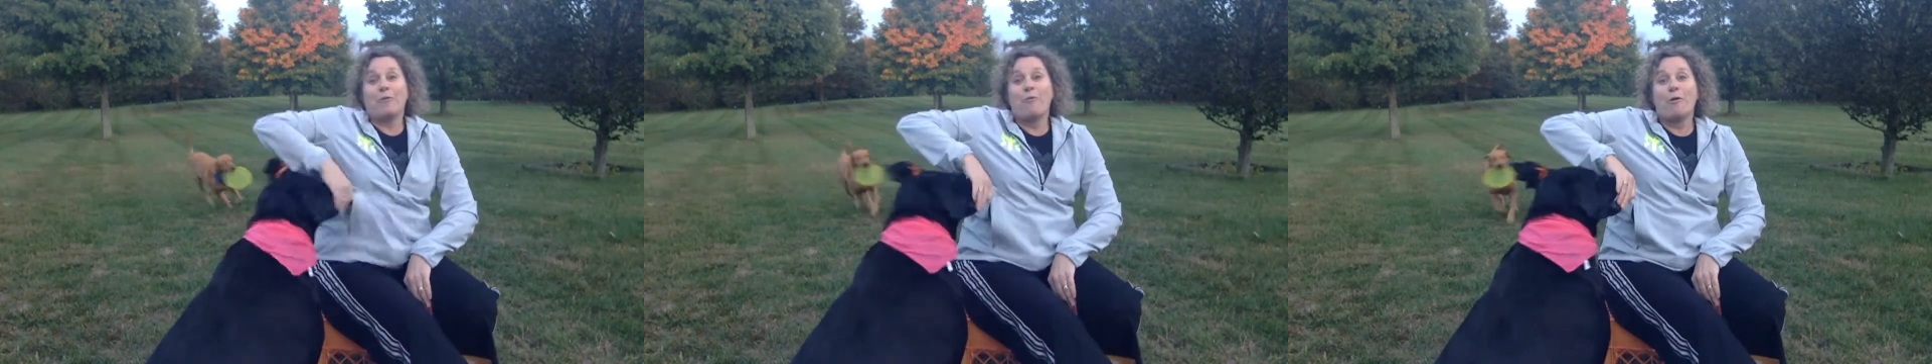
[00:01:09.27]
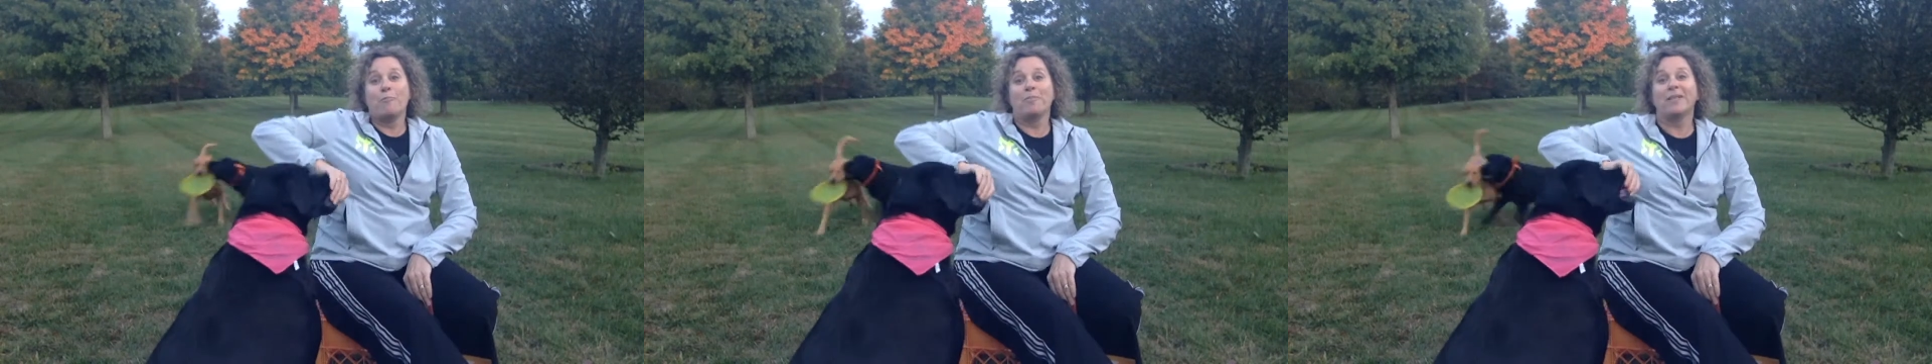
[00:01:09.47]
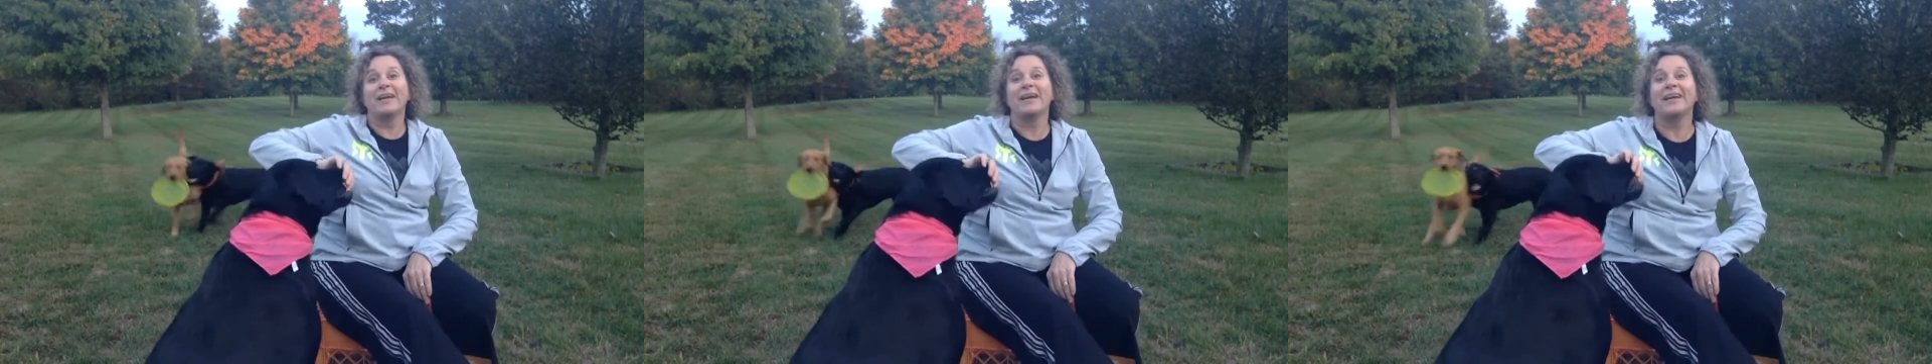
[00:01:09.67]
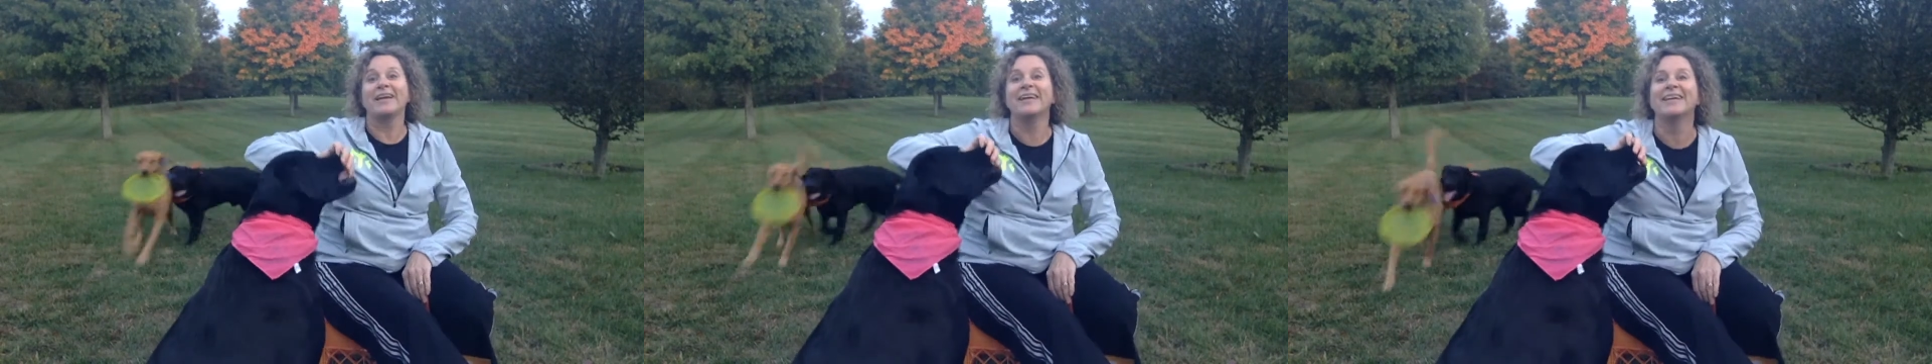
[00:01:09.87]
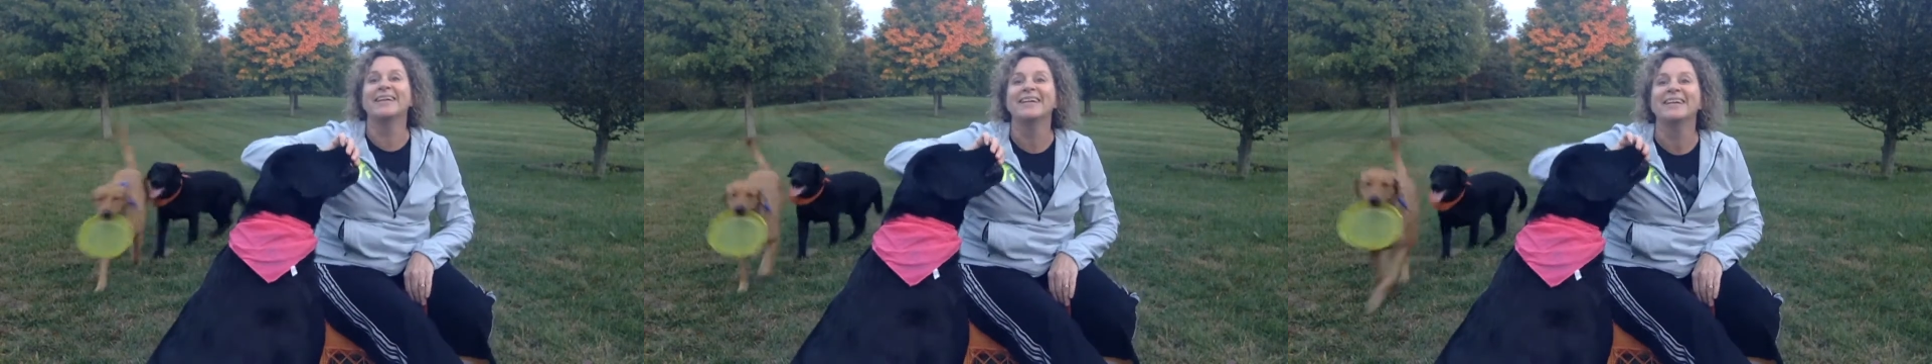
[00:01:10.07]
won't
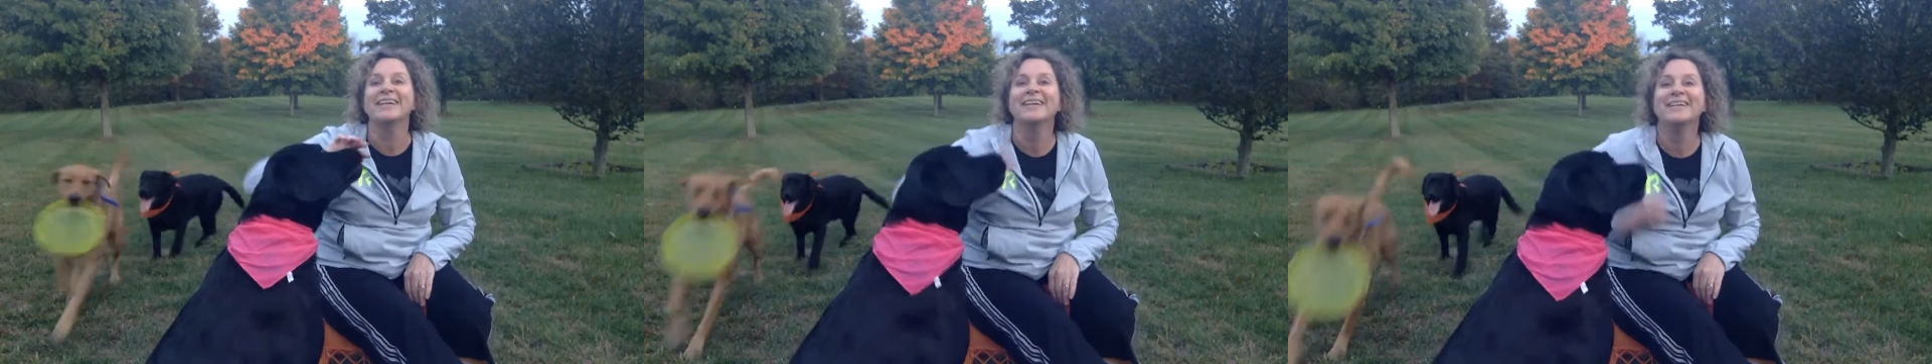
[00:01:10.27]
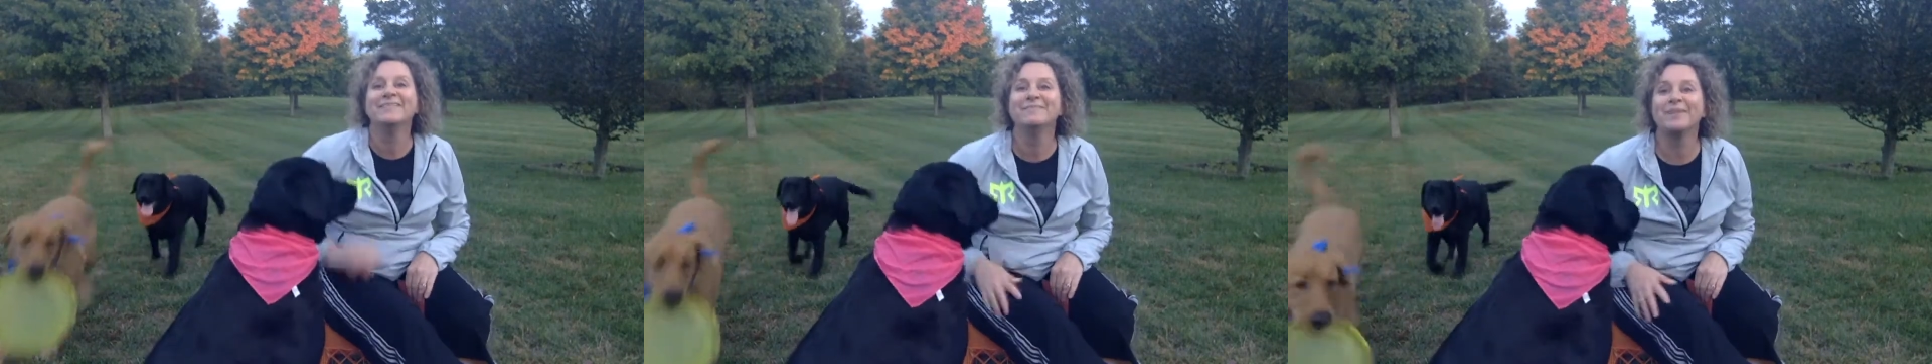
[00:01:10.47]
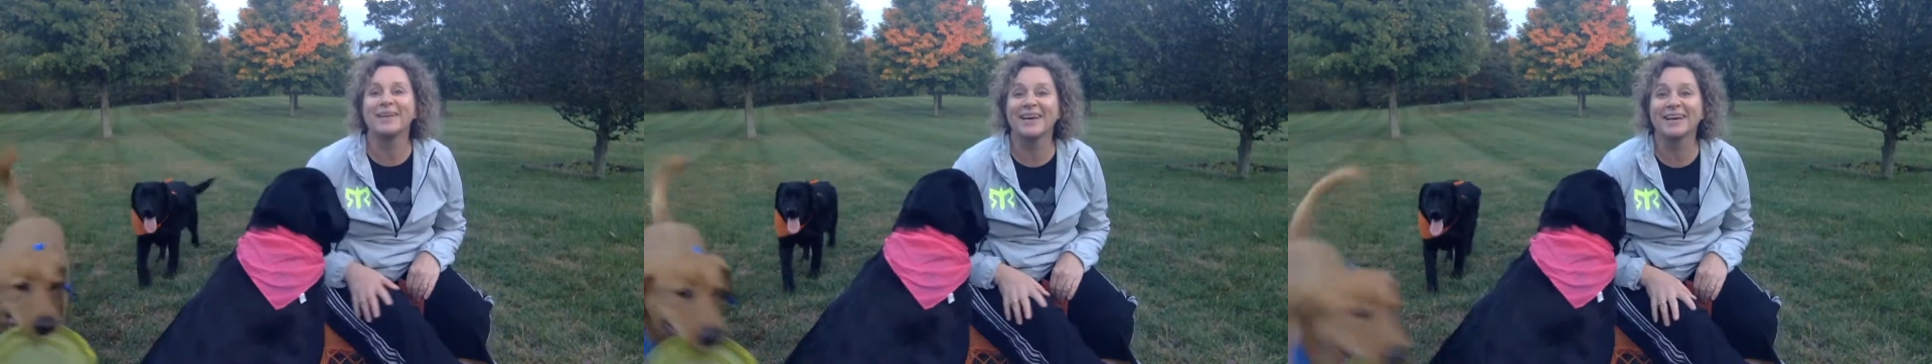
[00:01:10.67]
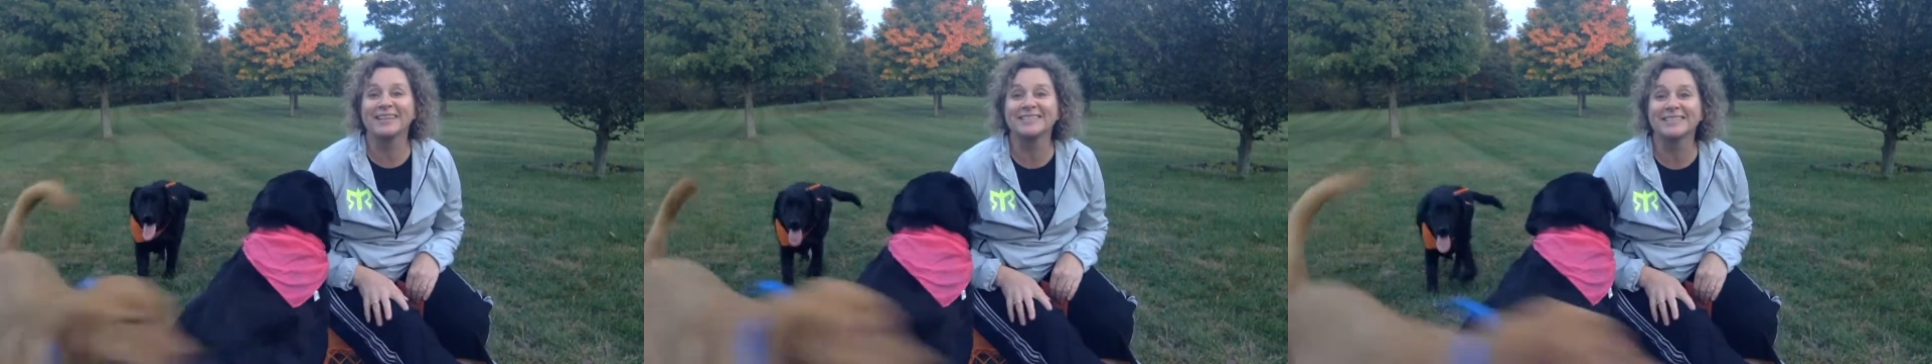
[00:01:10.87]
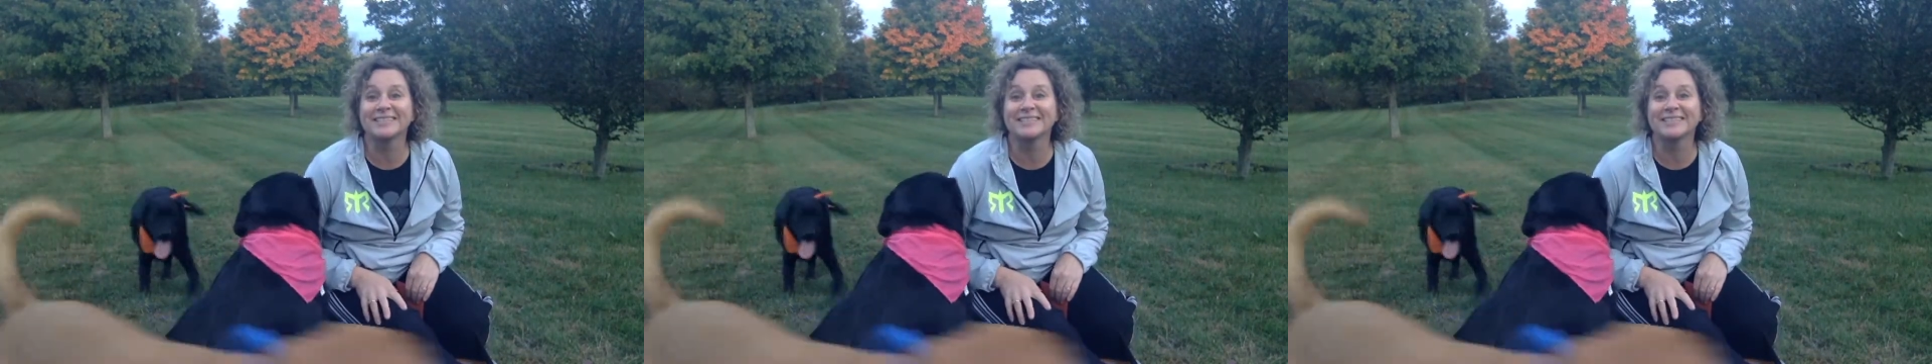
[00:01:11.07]
play because